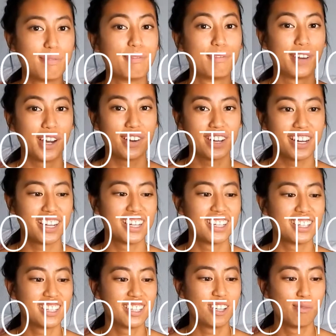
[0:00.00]
very
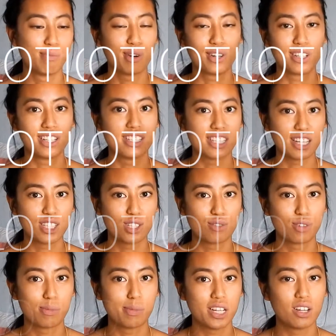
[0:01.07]
important essential
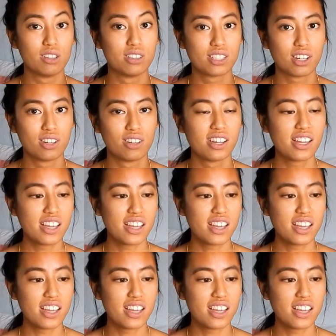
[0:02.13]
for me also